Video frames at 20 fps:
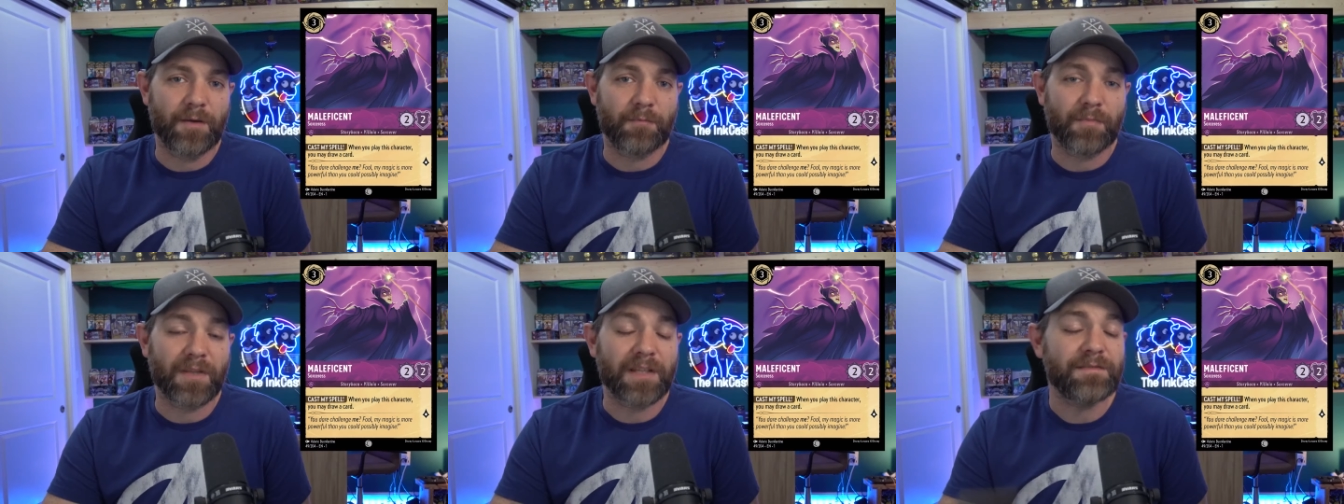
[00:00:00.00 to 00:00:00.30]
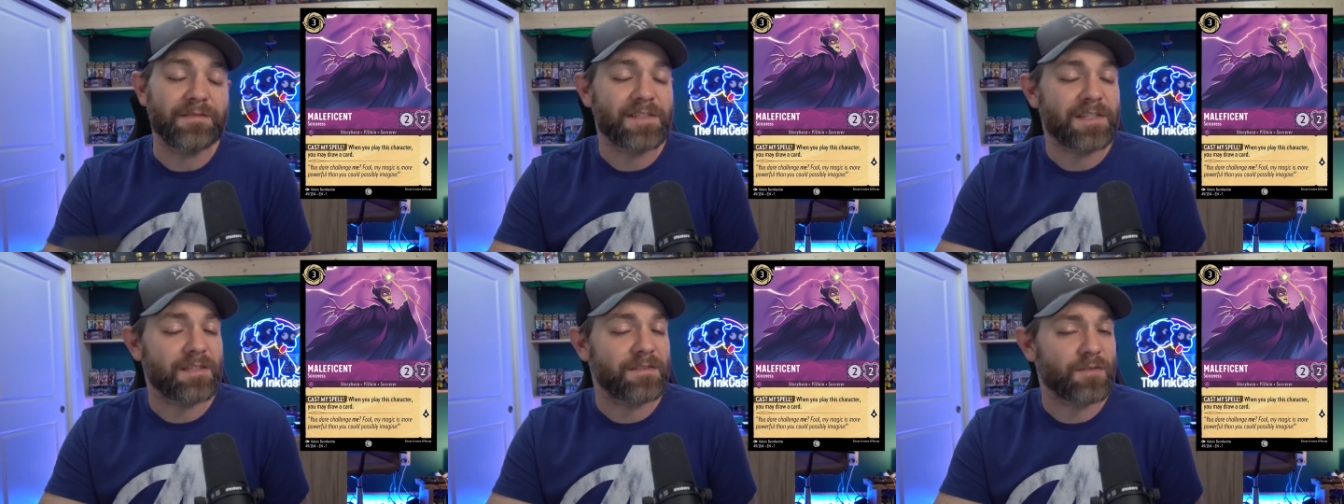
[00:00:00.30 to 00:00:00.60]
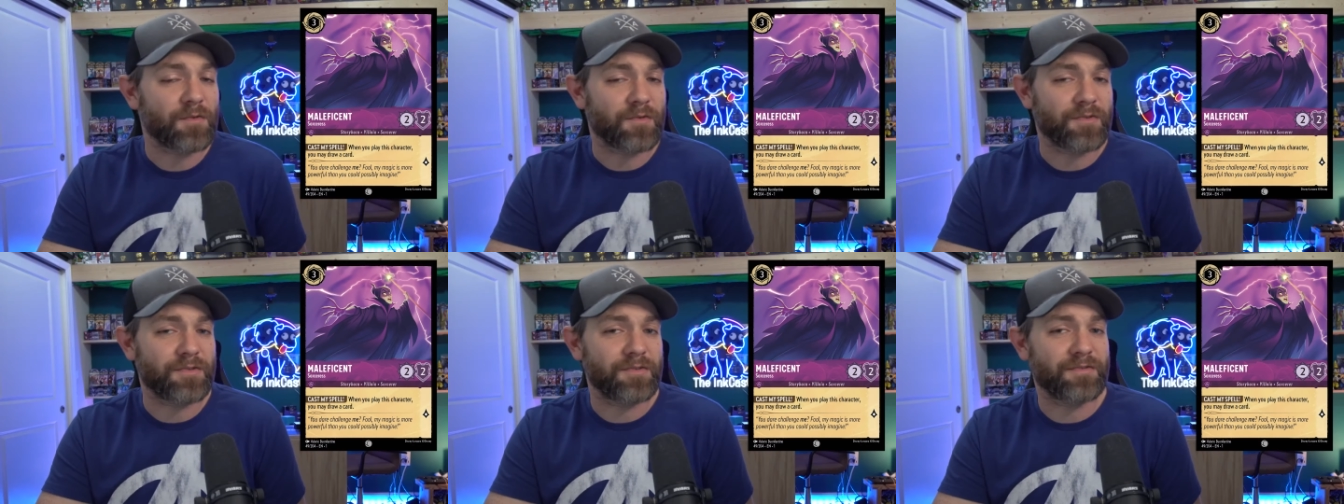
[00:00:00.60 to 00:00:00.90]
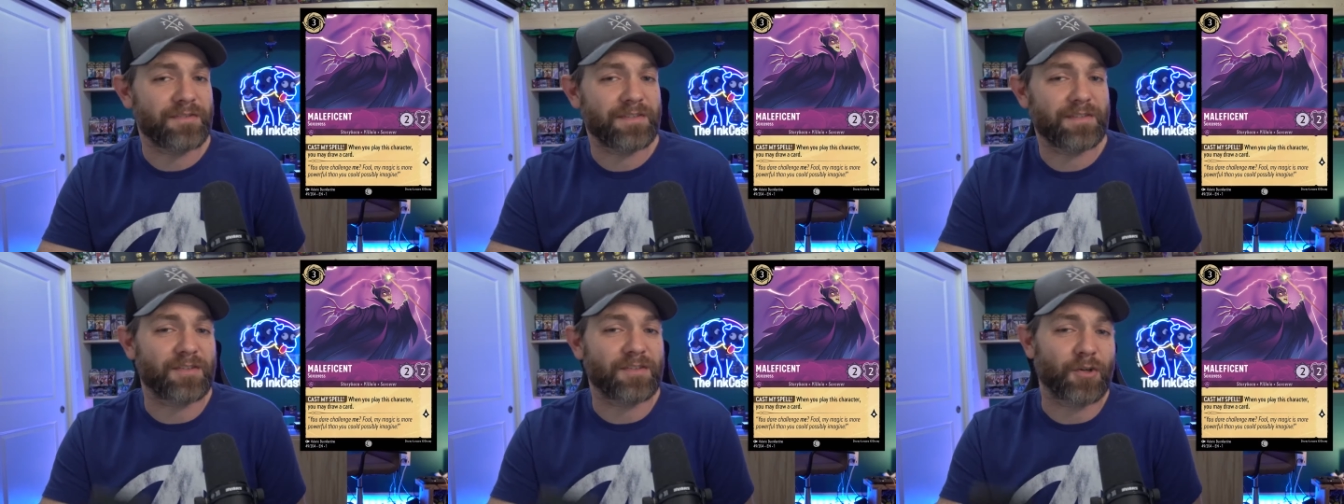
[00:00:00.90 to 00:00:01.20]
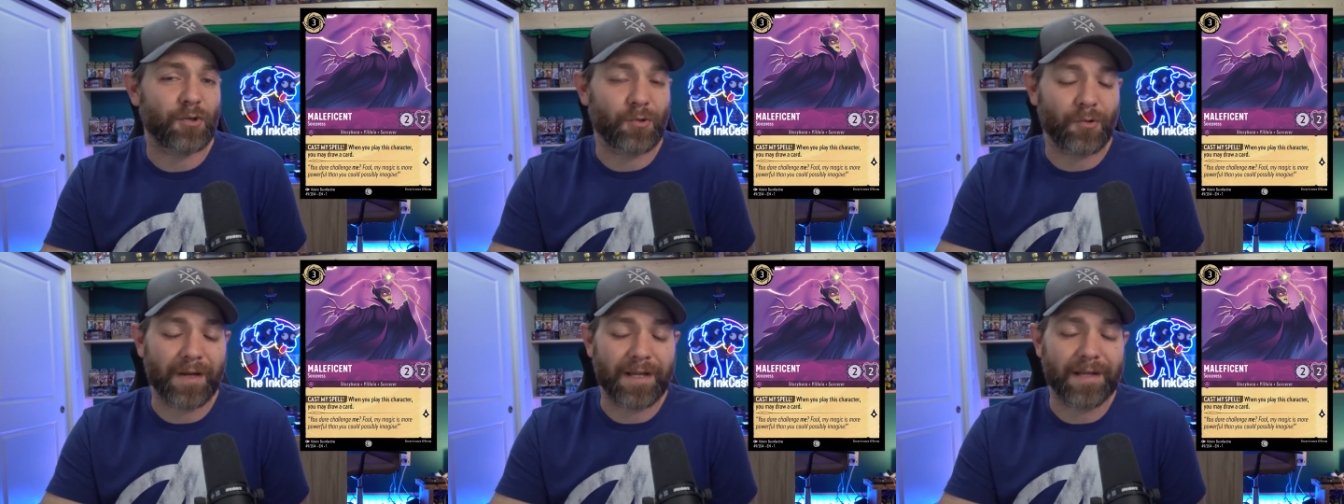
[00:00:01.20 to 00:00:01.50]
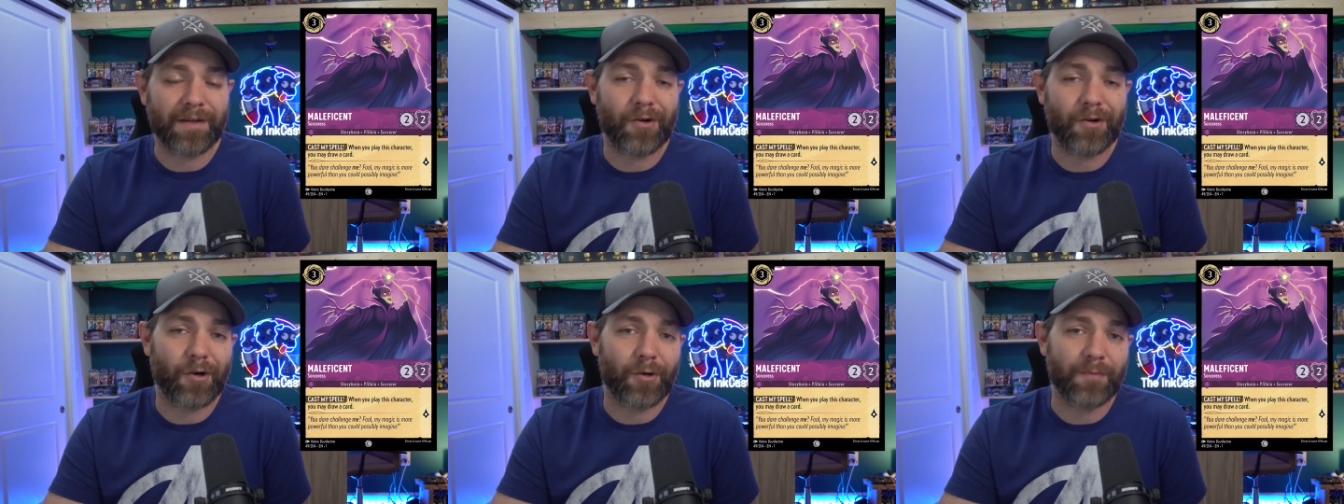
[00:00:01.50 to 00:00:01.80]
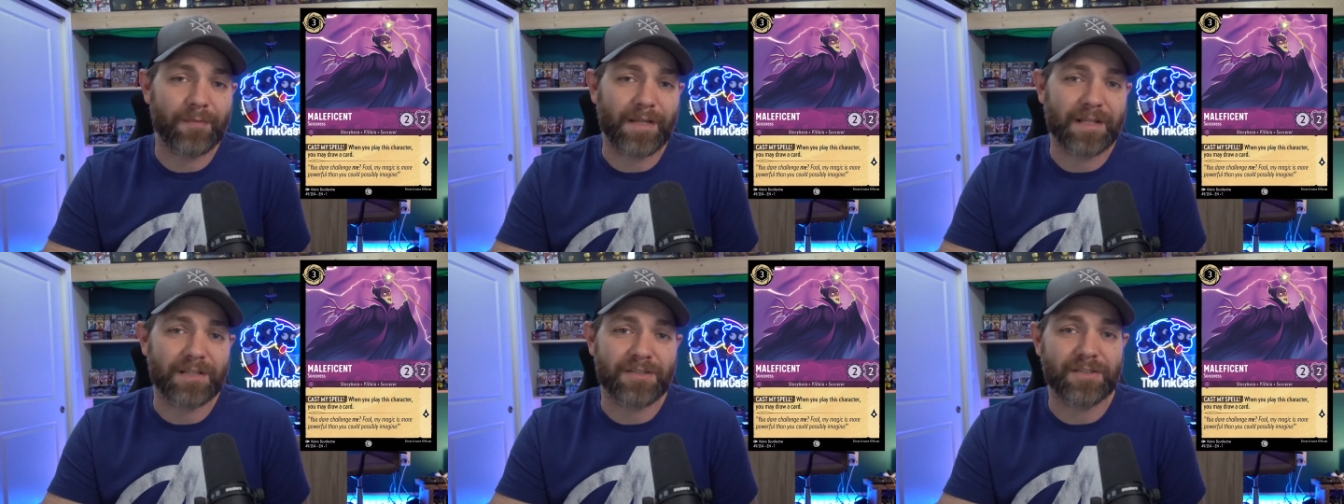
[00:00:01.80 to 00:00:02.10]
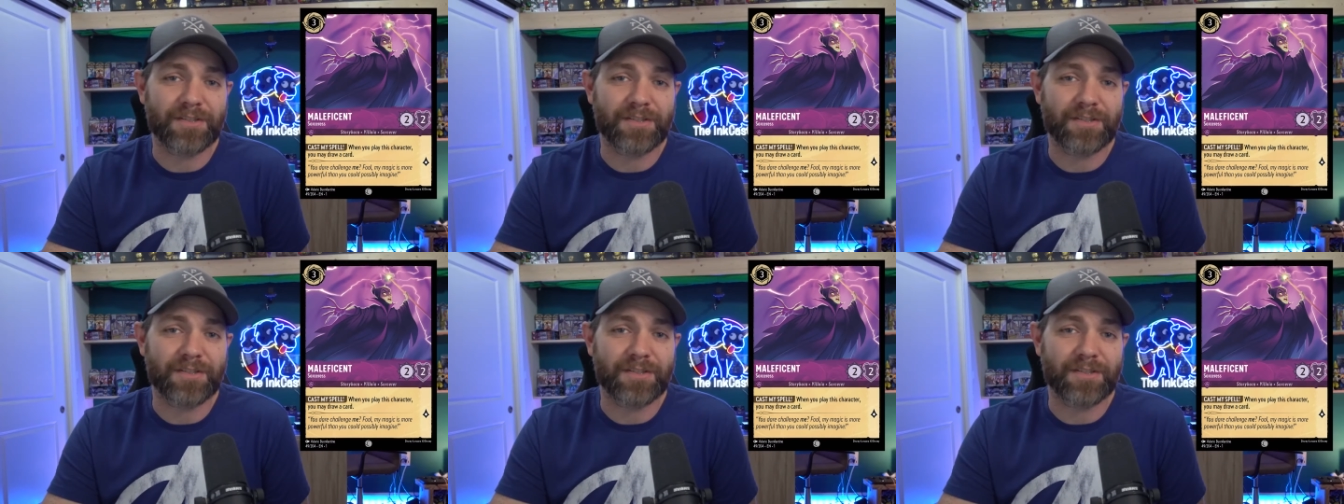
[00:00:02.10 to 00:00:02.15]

Maleficent Sorceress is a great card because